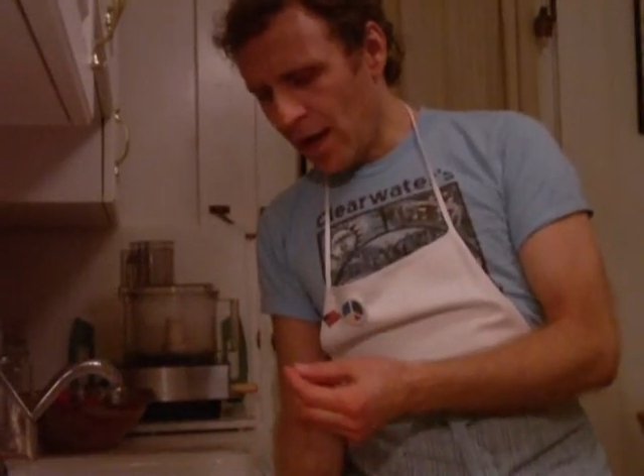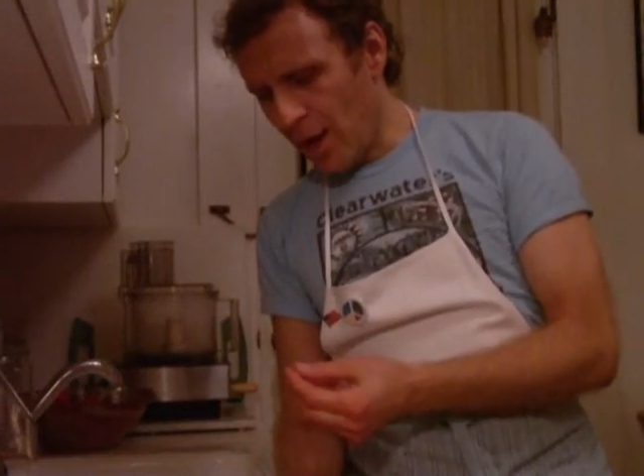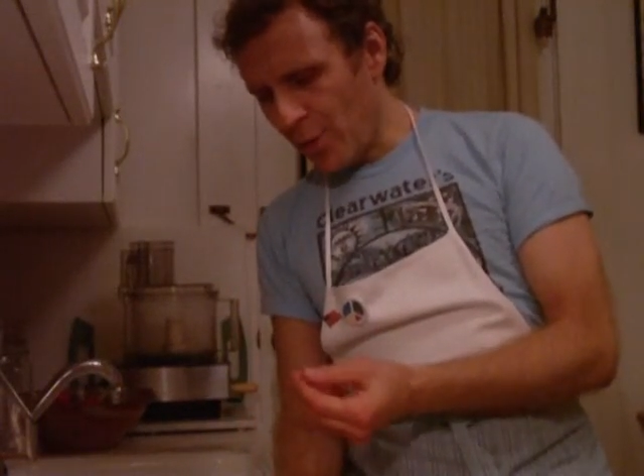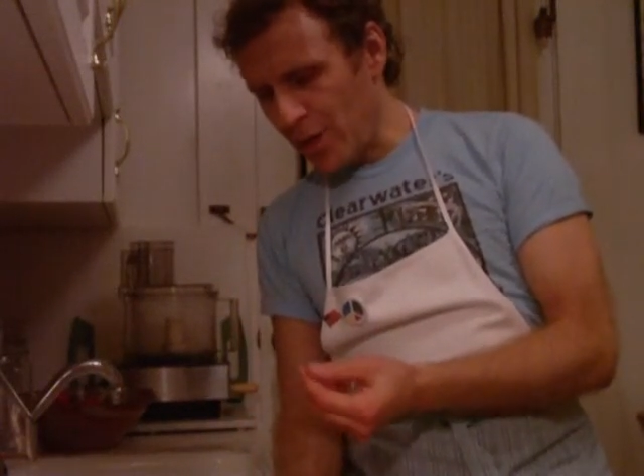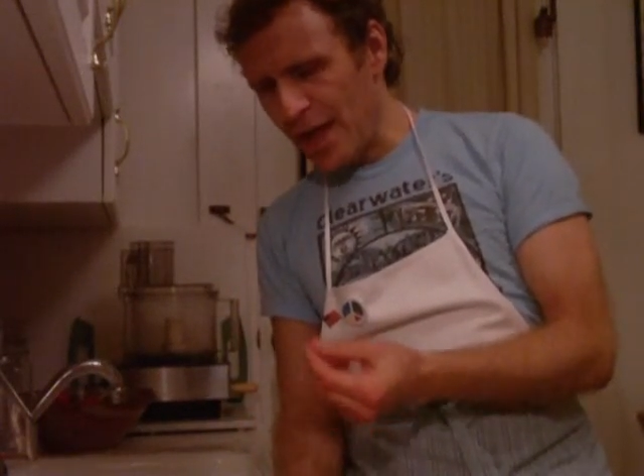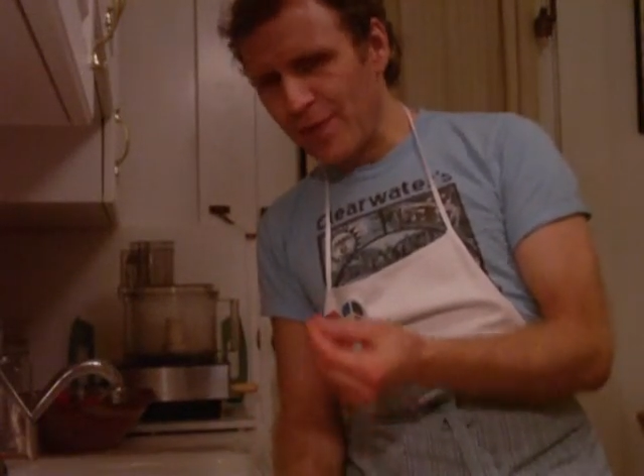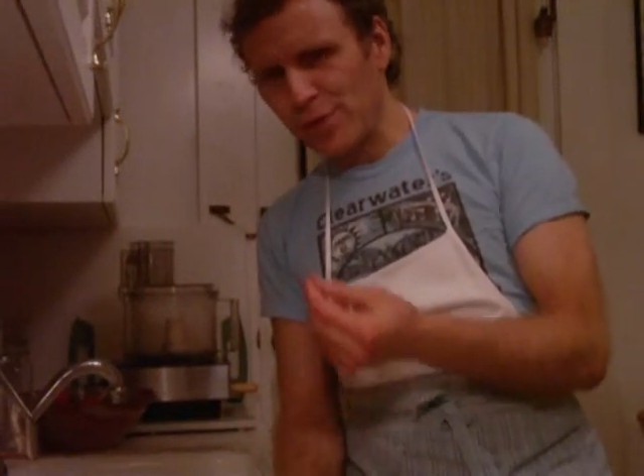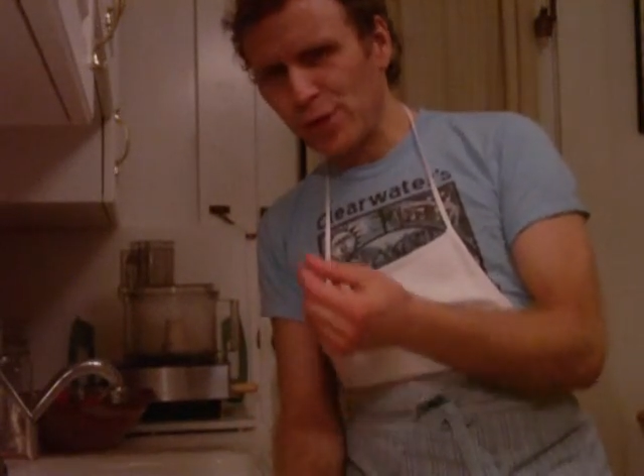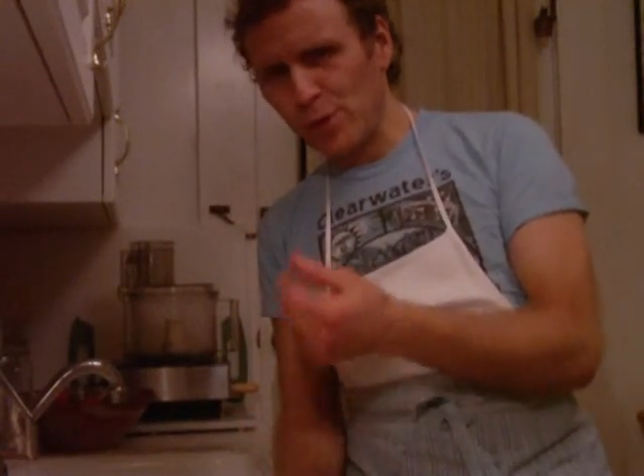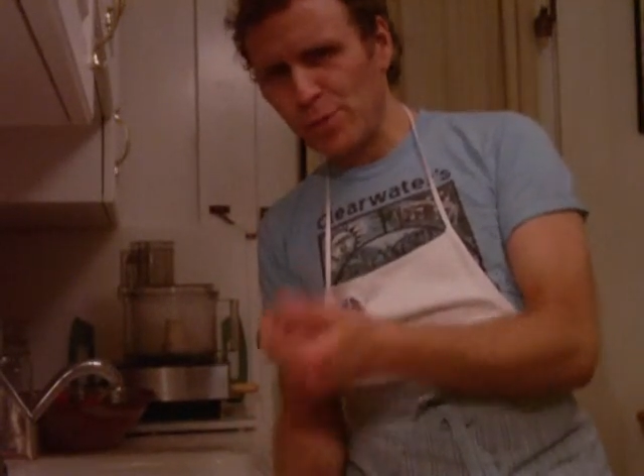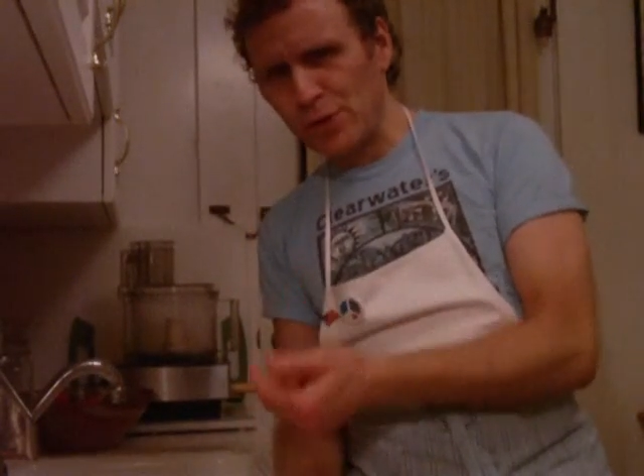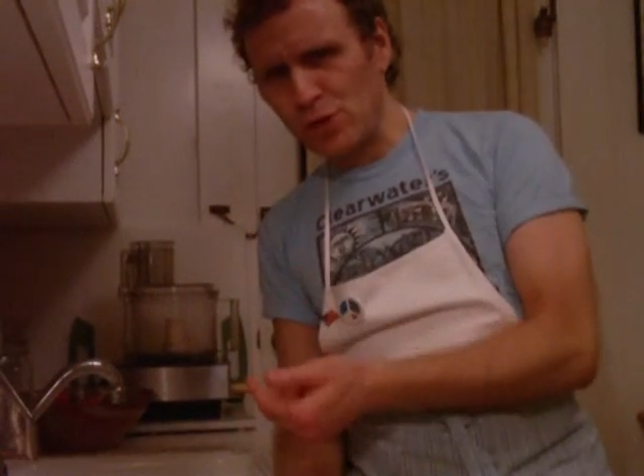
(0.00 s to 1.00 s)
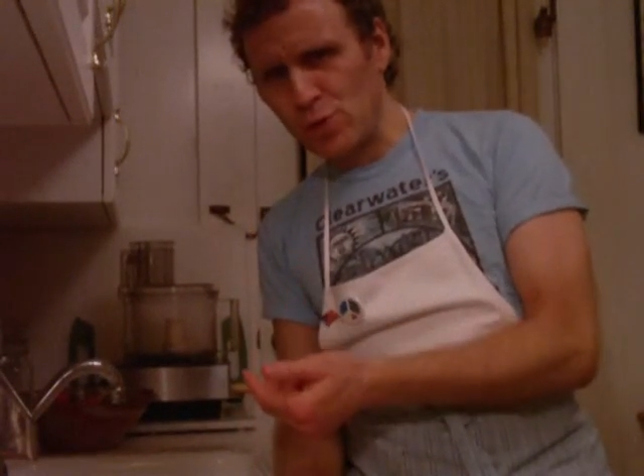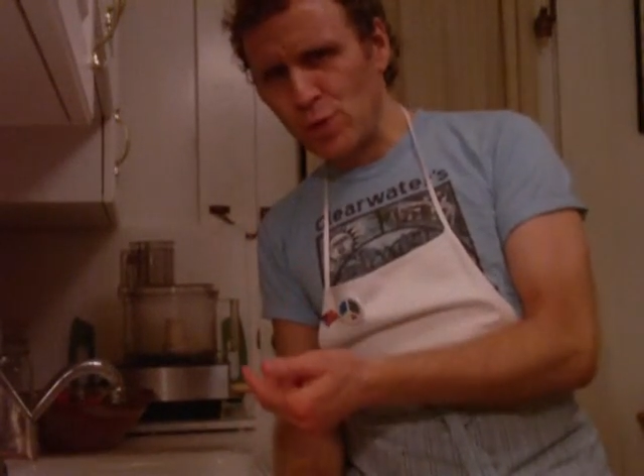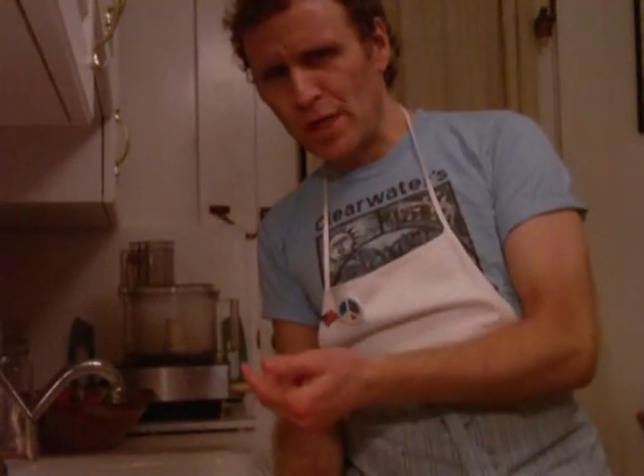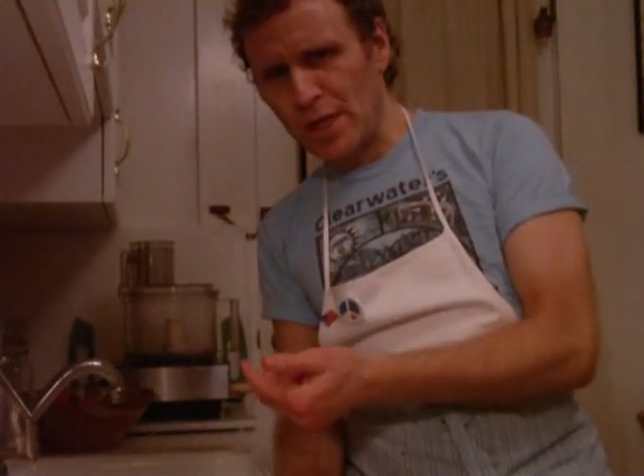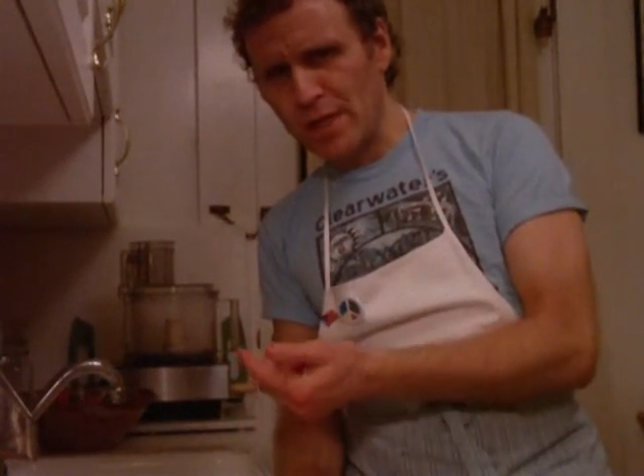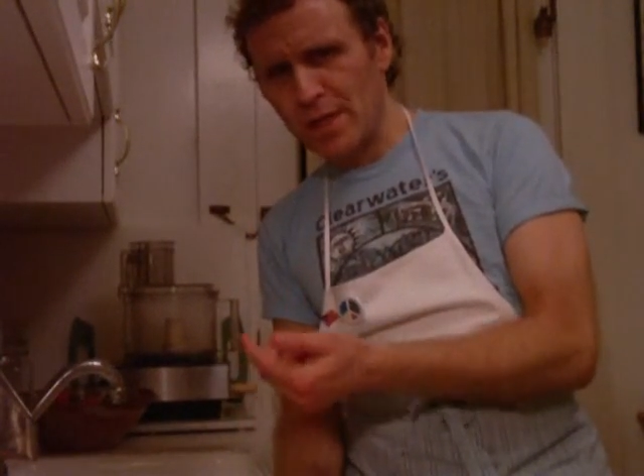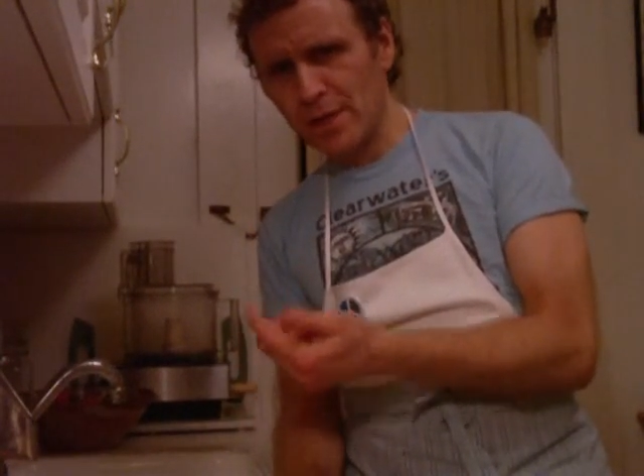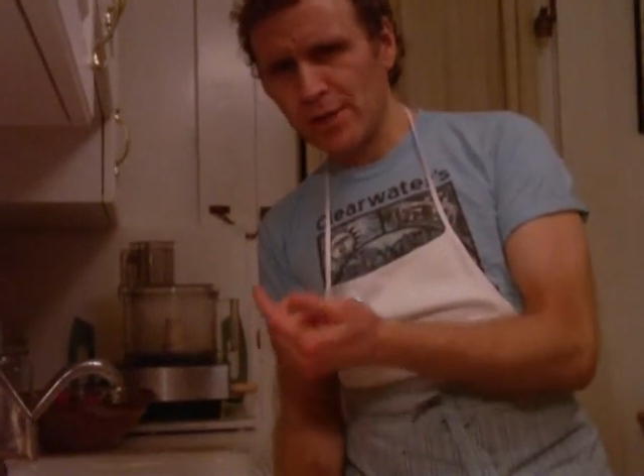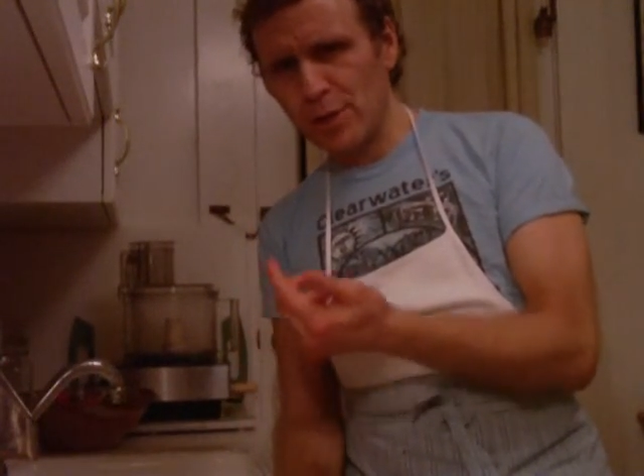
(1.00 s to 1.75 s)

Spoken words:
We're going to have a little bit sweet,